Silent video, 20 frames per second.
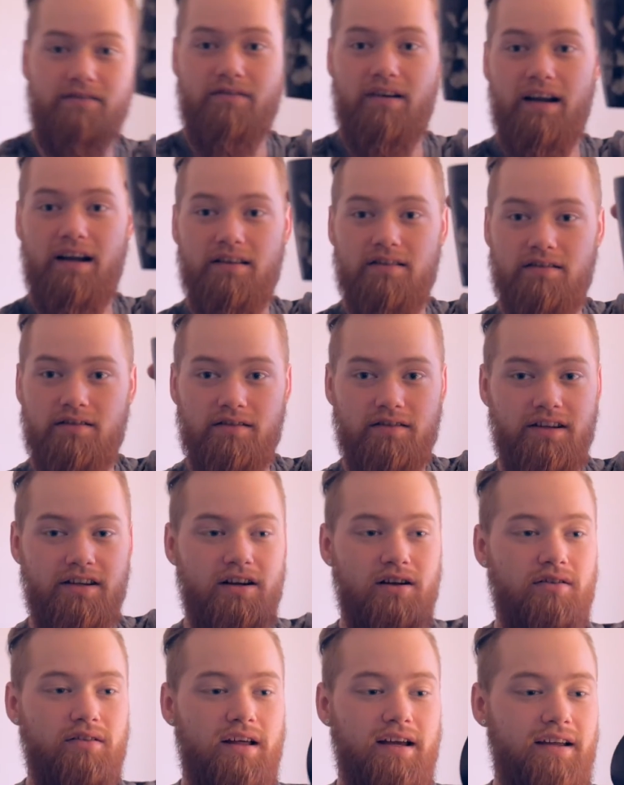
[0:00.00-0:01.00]
regular,
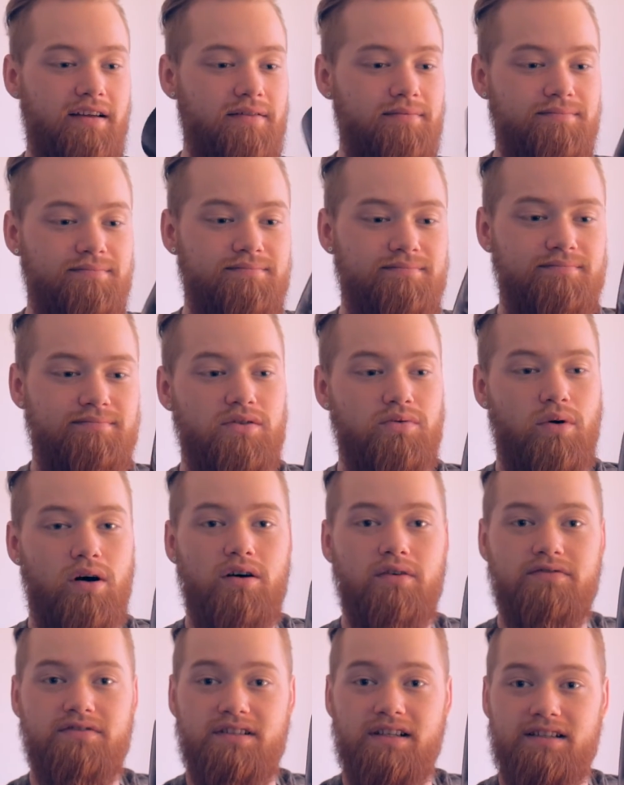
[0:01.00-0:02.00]
like
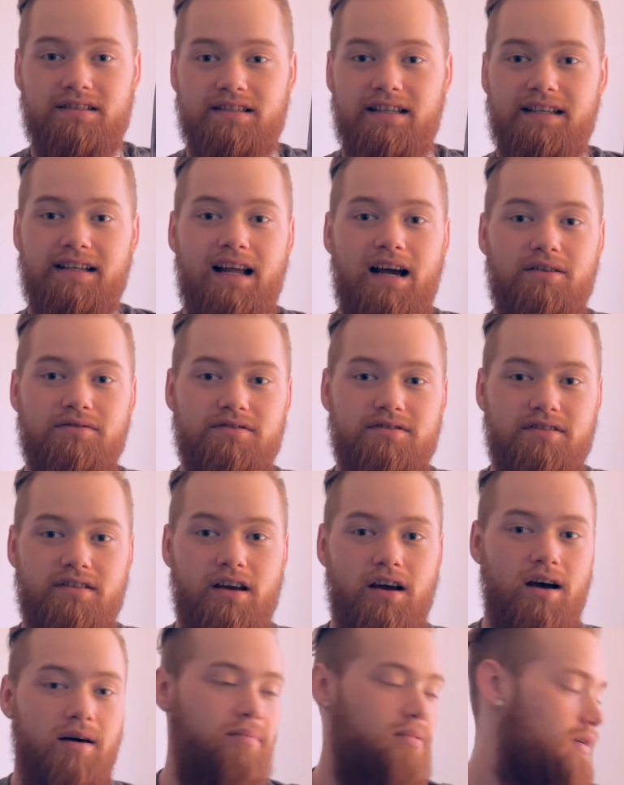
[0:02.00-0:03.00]
12, 16 ounce
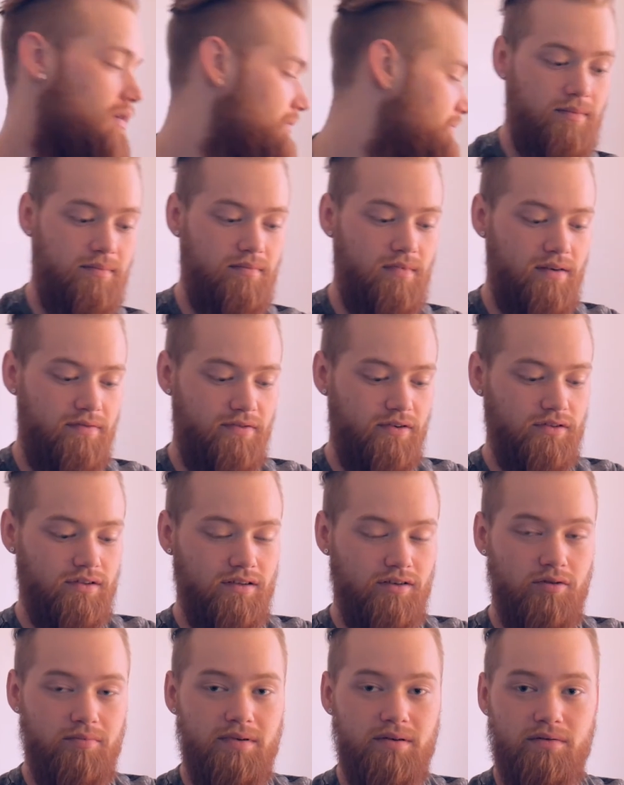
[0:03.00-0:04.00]
cup. I filled a
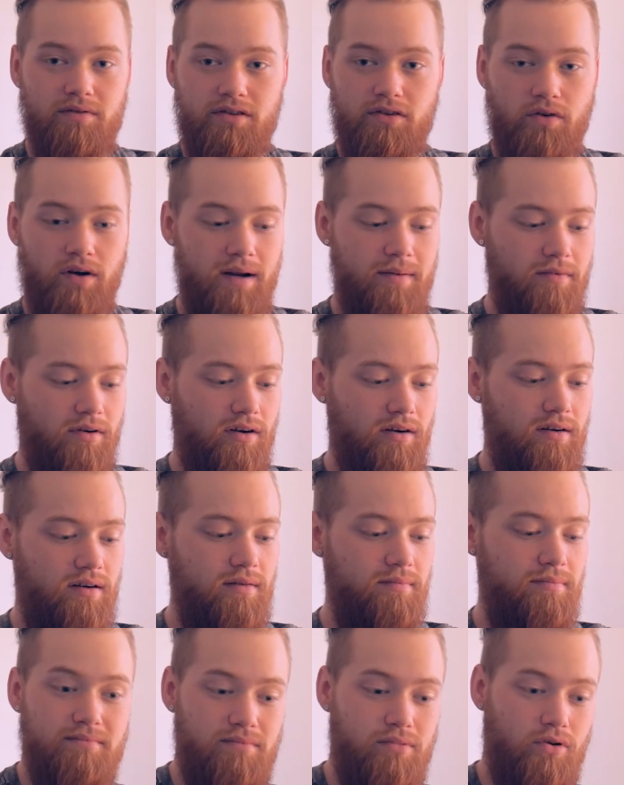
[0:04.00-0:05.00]
little bit with creamer,
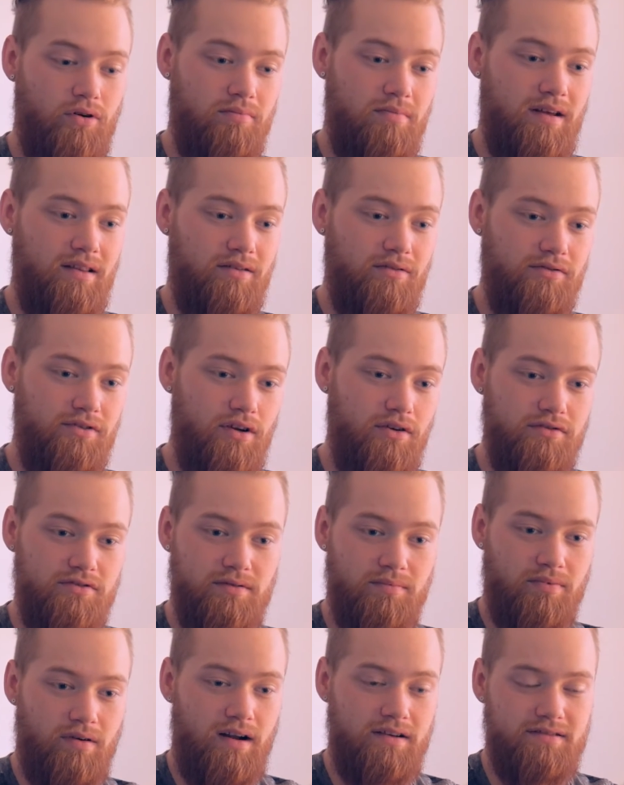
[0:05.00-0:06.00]
poured my little dose
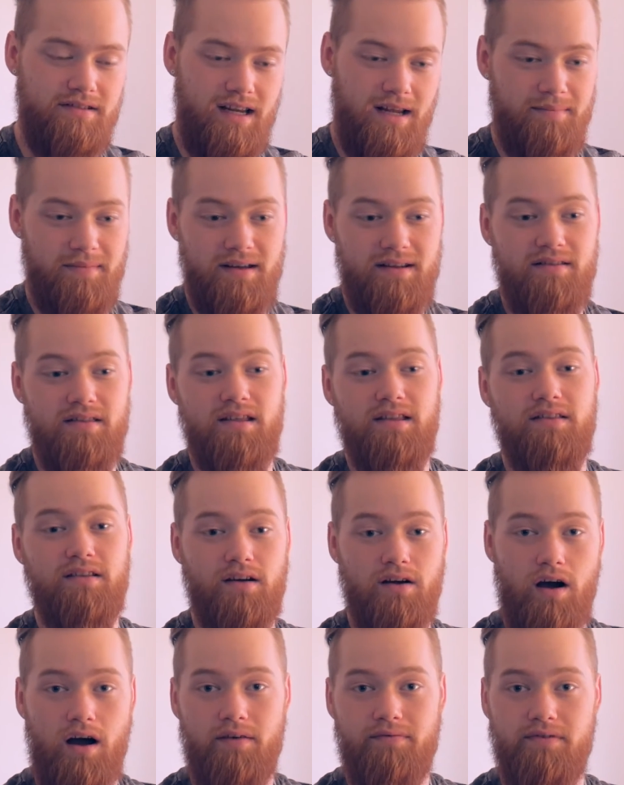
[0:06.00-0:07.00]
of Piracetam in, then the
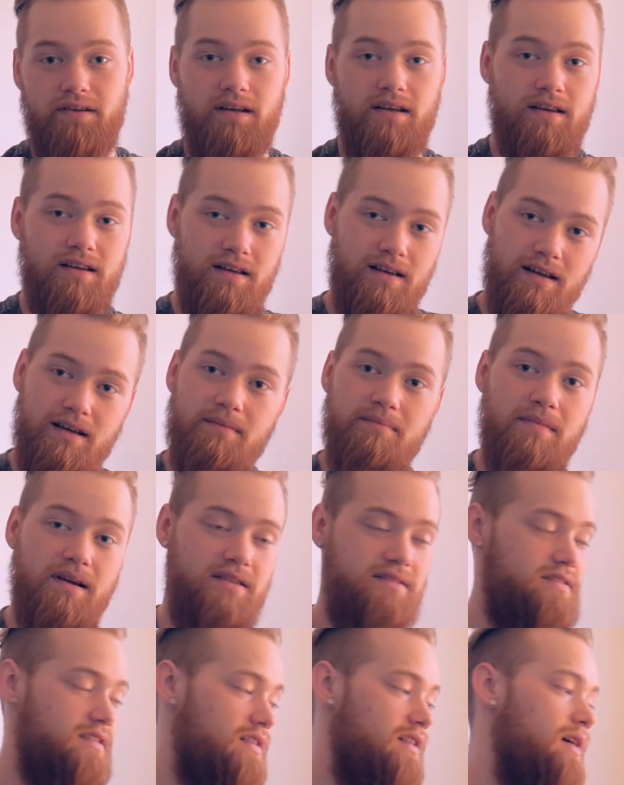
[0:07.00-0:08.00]
coffee, mixed it